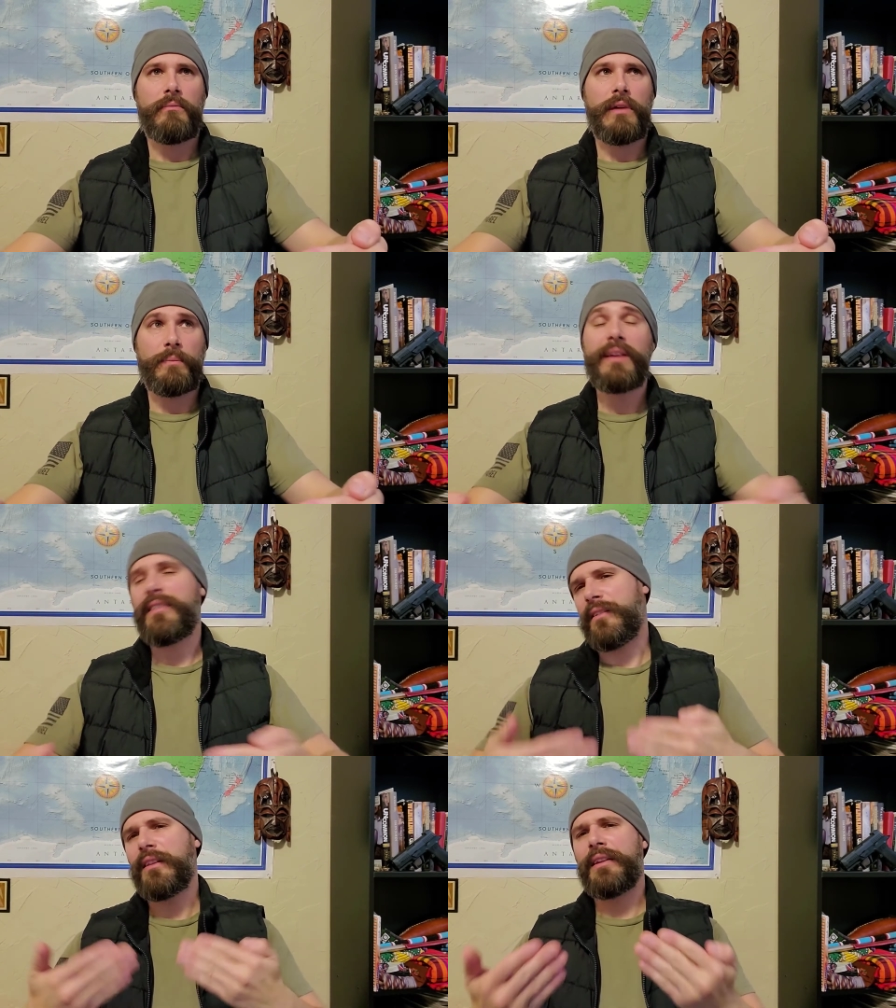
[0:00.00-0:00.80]
it plays
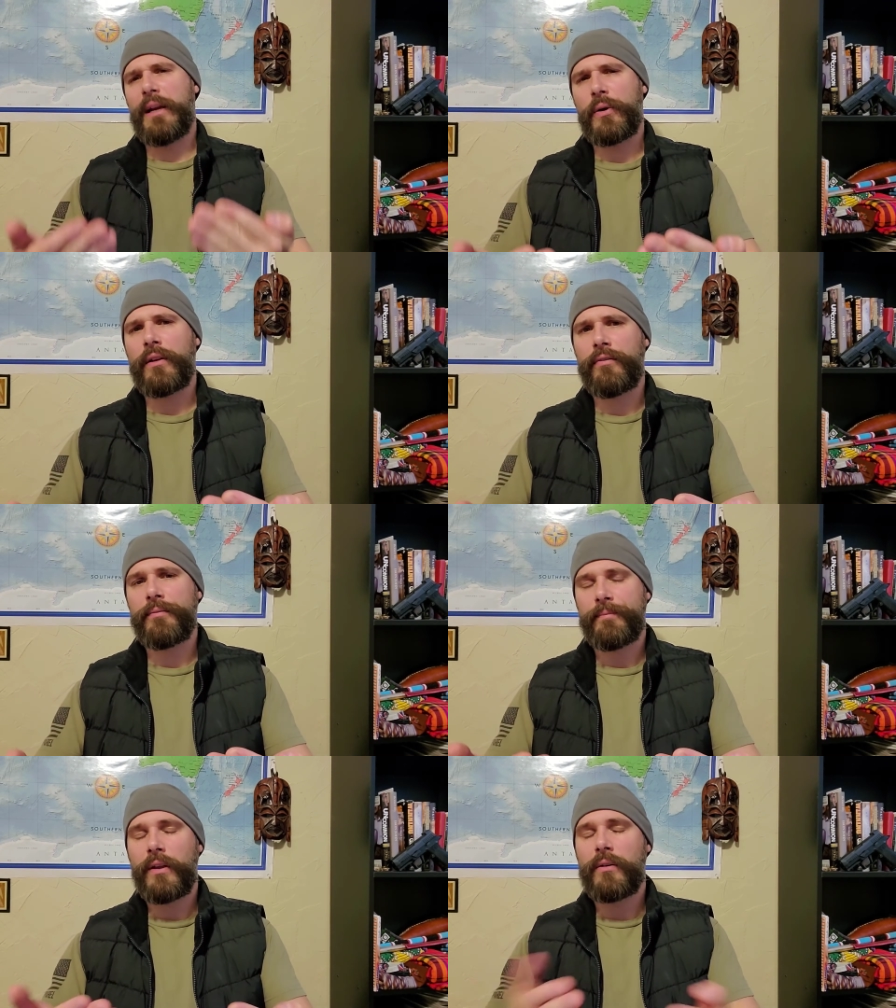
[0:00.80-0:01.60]
into the narrative,
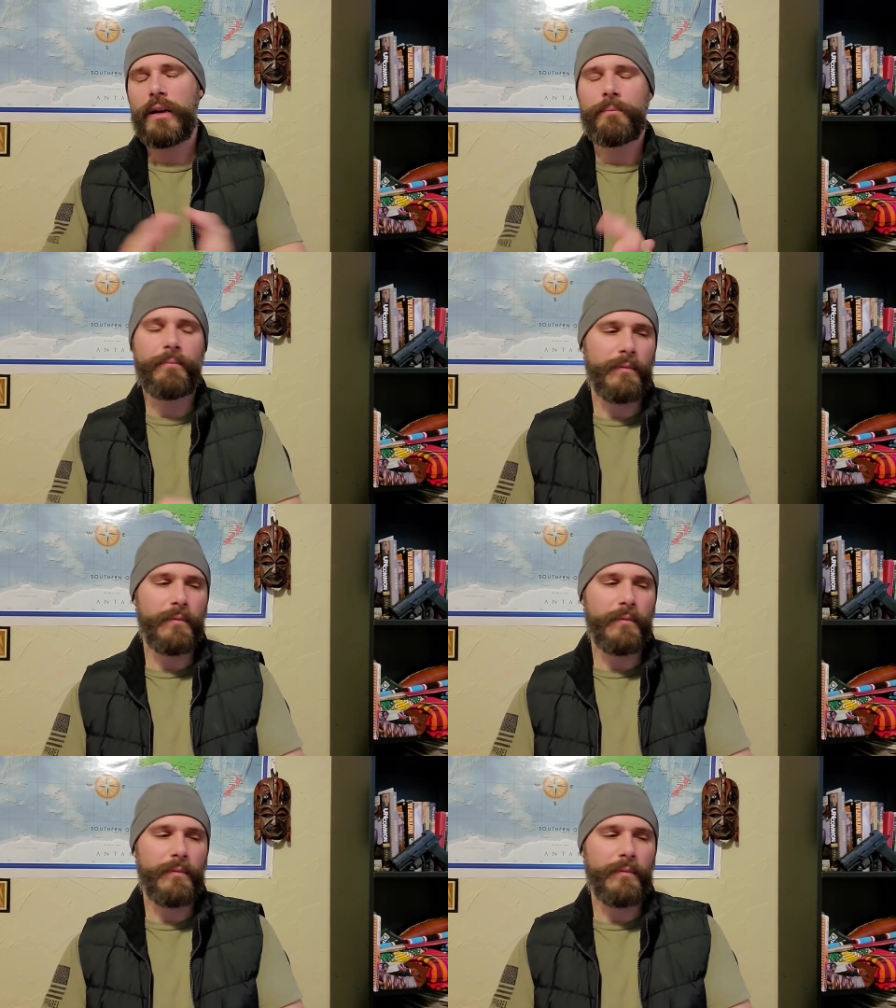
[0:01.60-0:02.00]
okay?